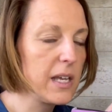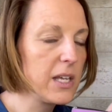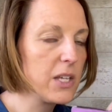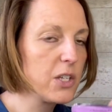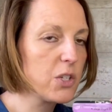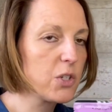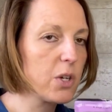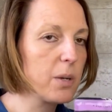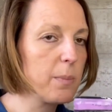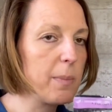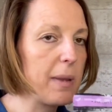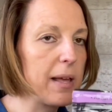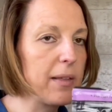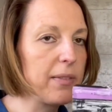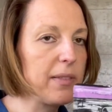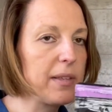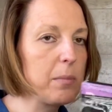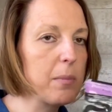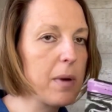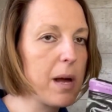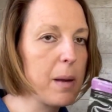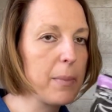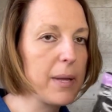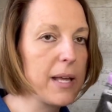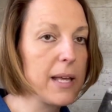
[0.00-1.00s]
Trim Healthy
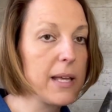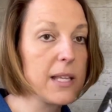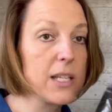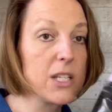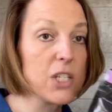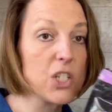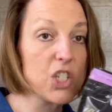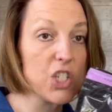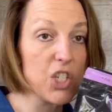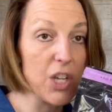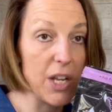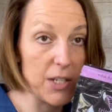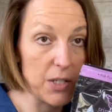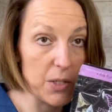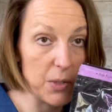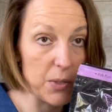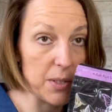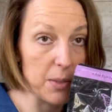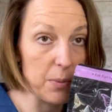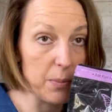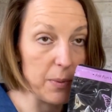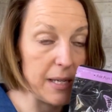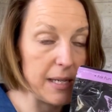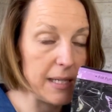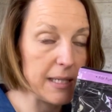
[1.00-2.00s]
Mama Gentle
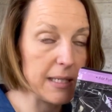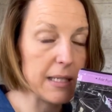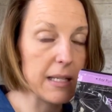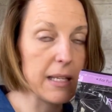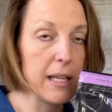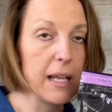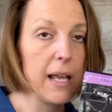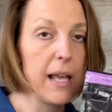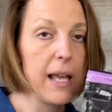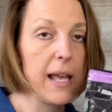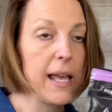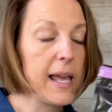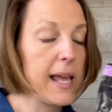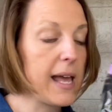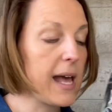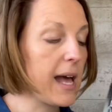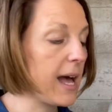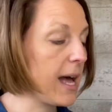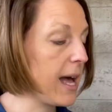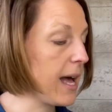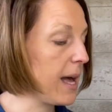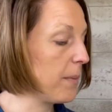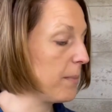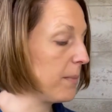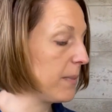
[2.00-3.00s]
Sweet.
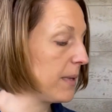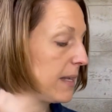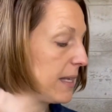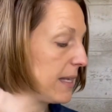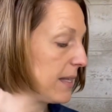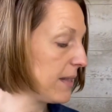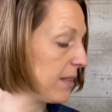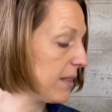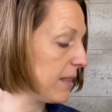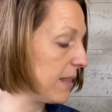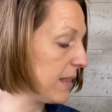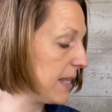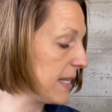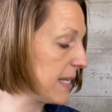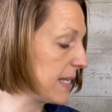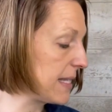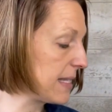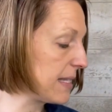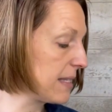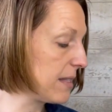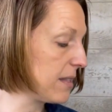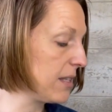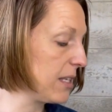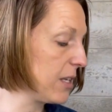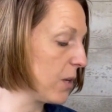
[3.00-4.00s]

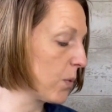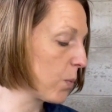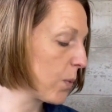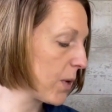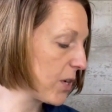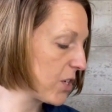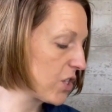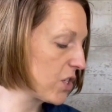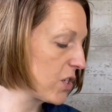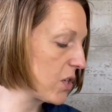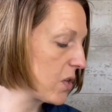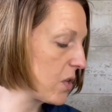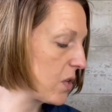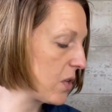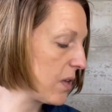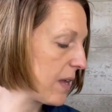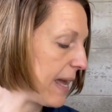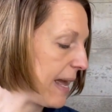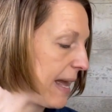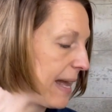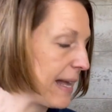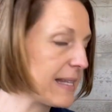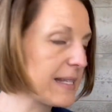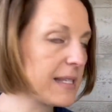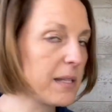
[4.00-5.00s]
The original
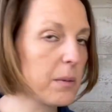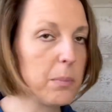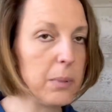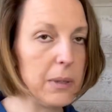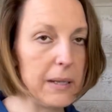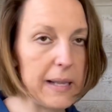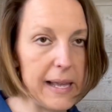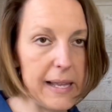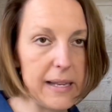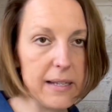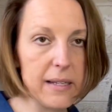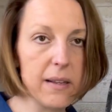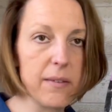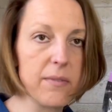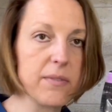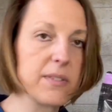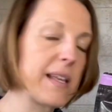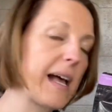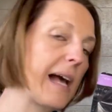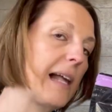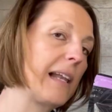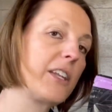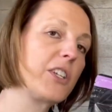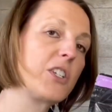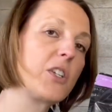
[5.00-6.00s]
has a blend of
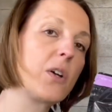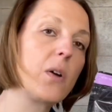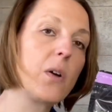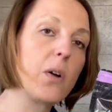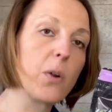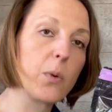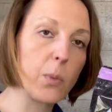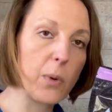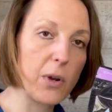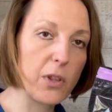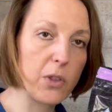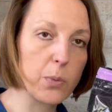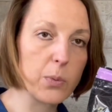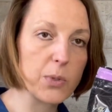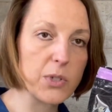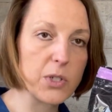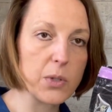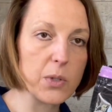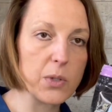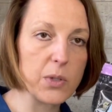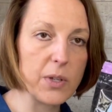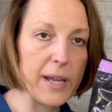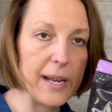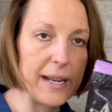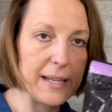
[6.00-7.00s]
xylitol,
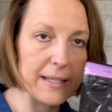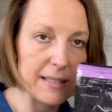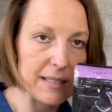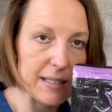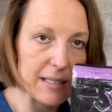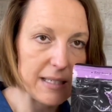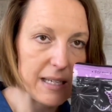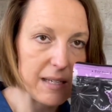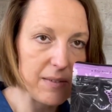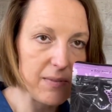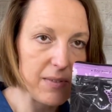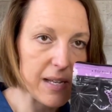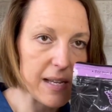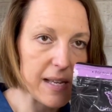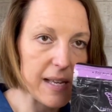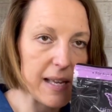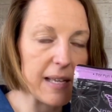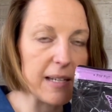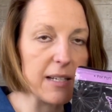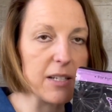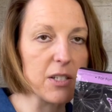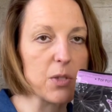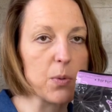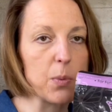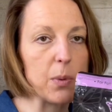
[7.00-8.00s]
erythritol, and stevia, and
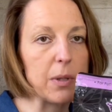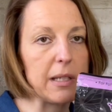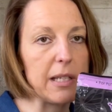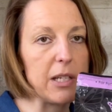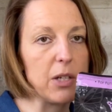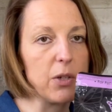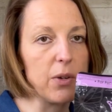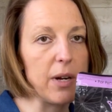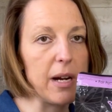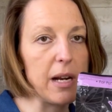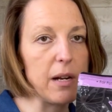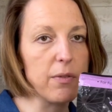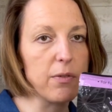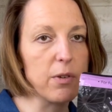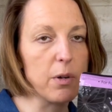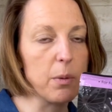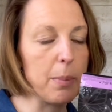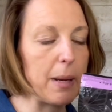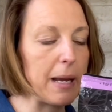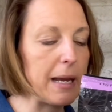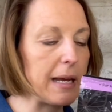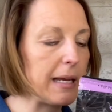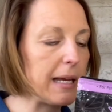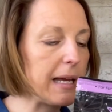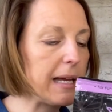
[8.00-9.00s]
it's really great for
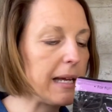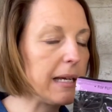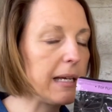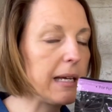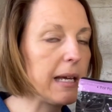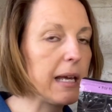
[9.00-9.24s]
baking.